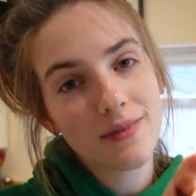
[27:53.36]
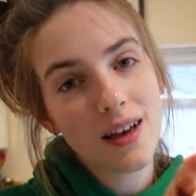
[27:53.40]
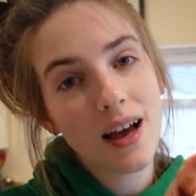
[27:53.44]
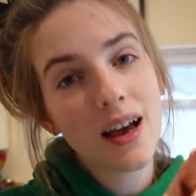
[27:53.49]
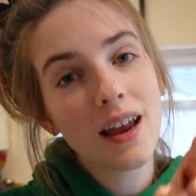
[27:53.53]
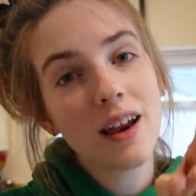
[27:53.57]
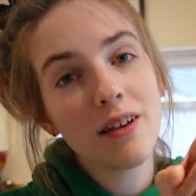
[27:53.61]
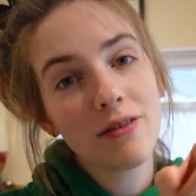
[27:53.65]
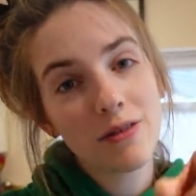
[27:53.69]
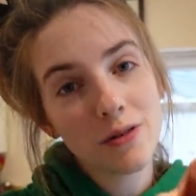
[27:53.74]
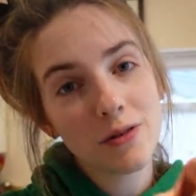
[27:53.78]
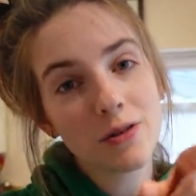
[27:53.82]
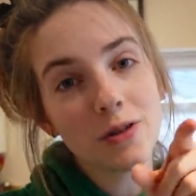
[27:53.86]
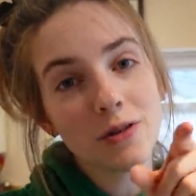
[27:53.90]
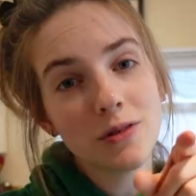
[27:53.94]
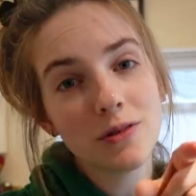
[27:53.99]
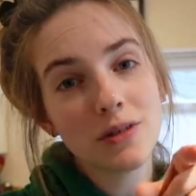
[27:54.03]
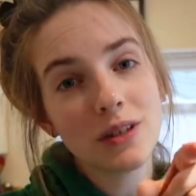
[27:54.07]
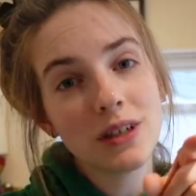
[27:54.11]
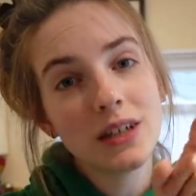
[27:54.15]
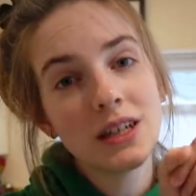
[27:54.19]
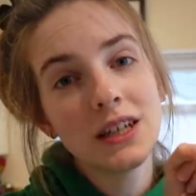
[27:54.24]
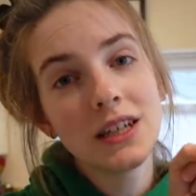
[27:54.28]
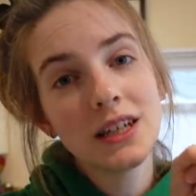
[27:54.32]
I love you all
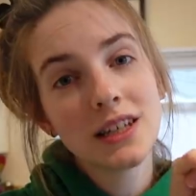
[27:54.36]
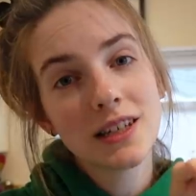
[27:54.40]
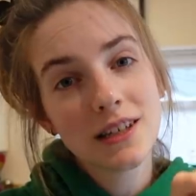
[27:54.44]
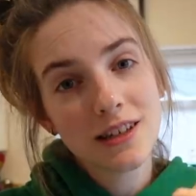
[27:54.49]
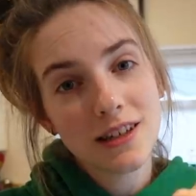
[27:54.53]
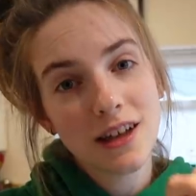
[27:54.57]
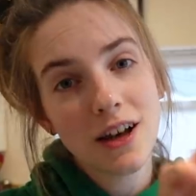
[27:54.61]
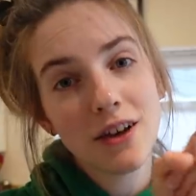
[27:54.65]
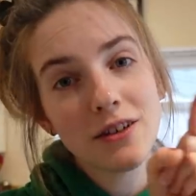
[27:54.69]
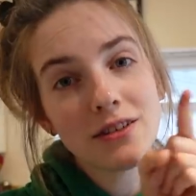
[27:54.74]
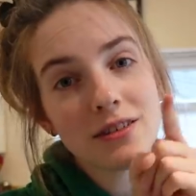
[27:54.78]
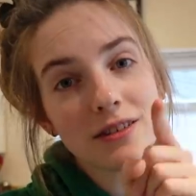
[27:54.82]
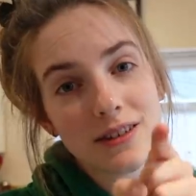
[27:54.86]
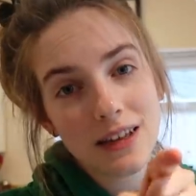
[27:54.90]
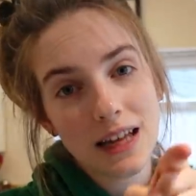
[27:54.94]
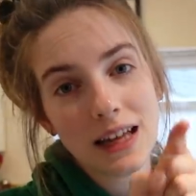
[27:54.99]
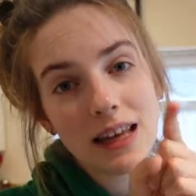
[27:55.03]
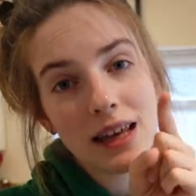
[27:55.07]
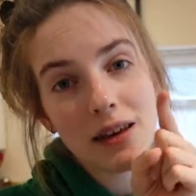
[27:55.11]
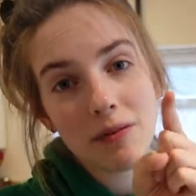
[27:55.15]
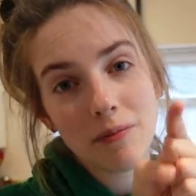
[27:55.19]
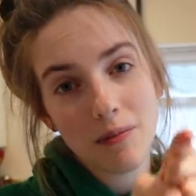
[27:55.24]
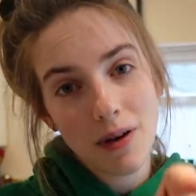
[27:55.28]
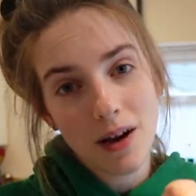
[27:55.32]
so
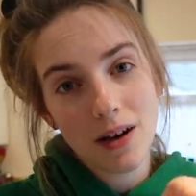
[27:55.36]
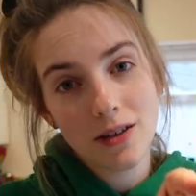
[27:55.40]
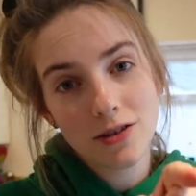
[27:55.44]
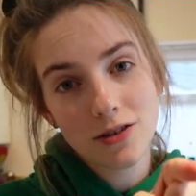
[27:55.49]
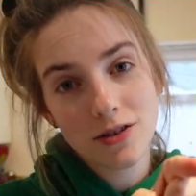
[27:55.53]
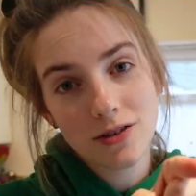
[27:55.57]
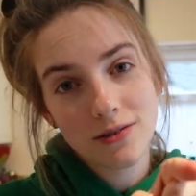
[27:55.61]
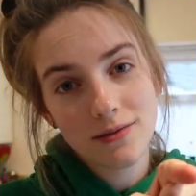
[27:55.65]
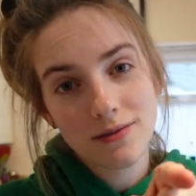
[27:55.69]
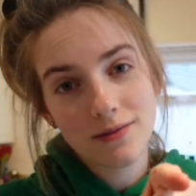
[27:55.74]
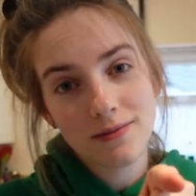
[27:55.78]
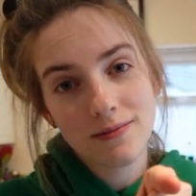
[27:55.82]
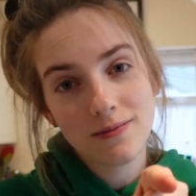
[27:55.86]
stinking much.